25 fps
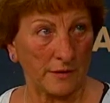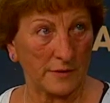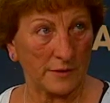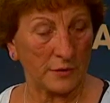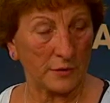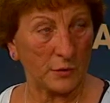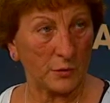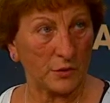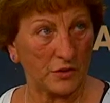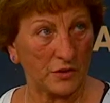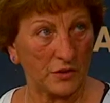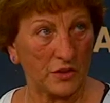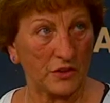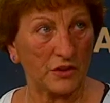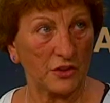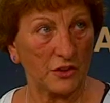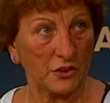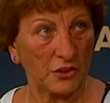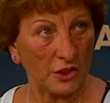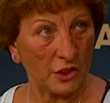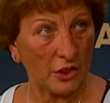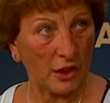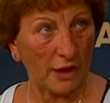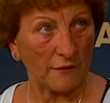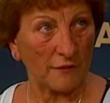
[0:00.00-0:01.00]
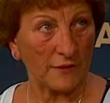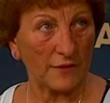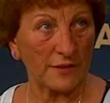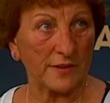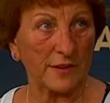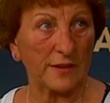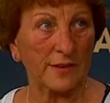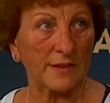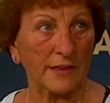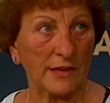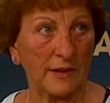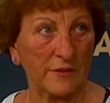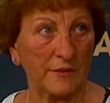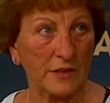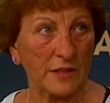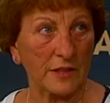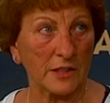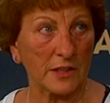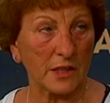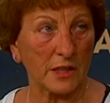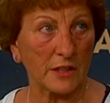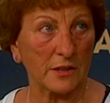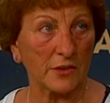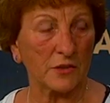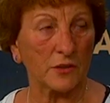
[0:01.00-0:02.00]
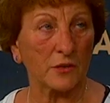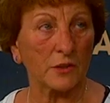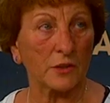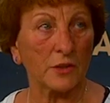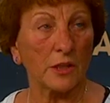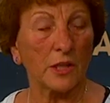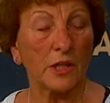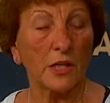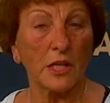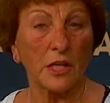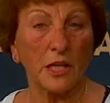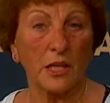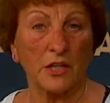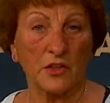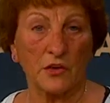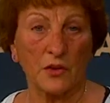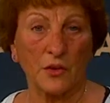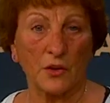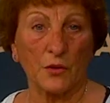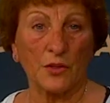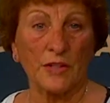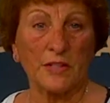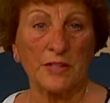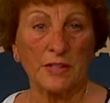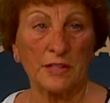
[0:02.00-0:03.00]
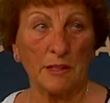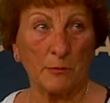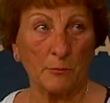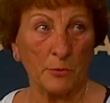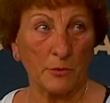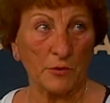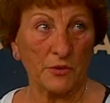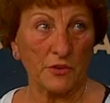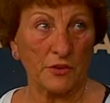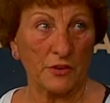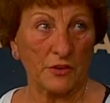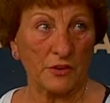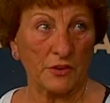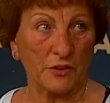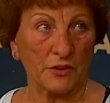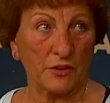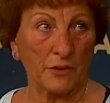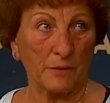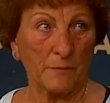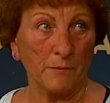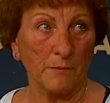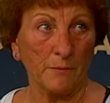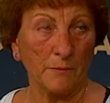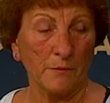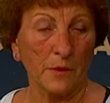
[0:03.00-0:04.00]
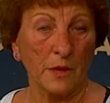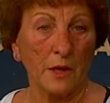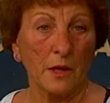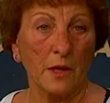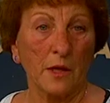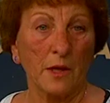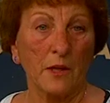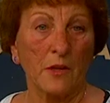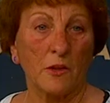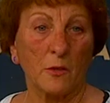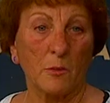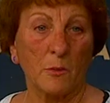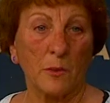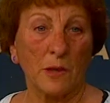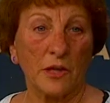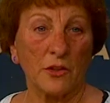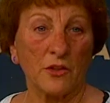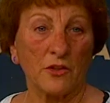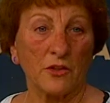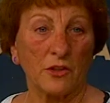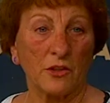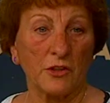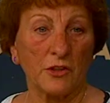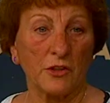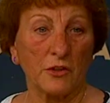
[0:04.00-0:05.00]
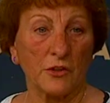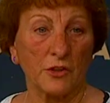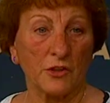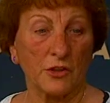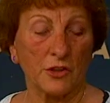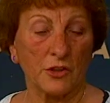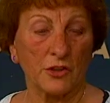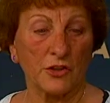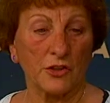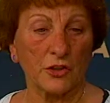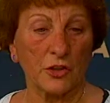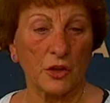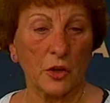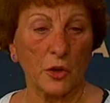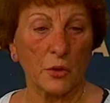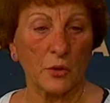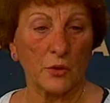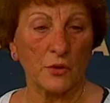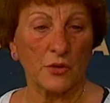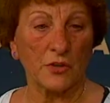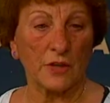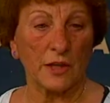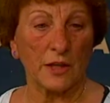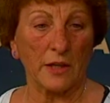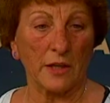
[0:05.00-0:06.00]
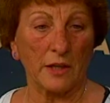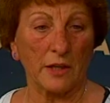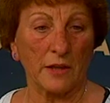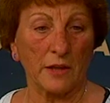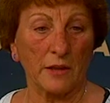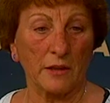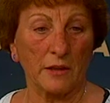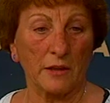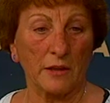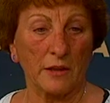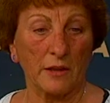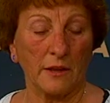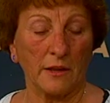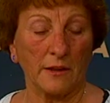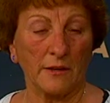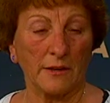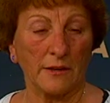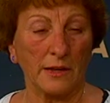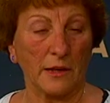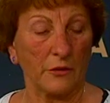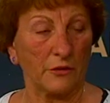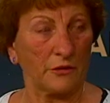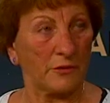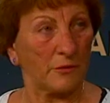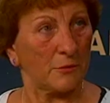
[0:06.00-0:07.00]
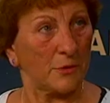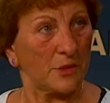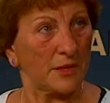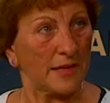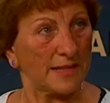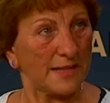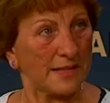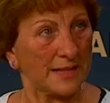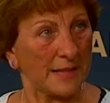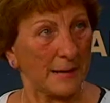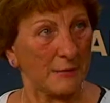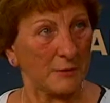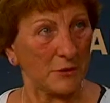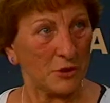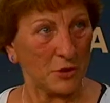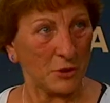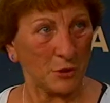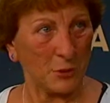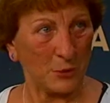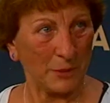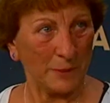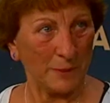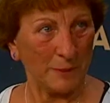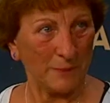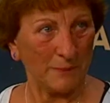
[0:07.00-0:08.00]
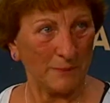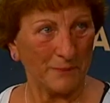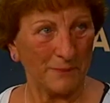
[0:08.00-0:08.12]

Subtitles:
who sits in the office gets every day. So it's a very simple system. The patient just goes and it tells them when it's time to do it.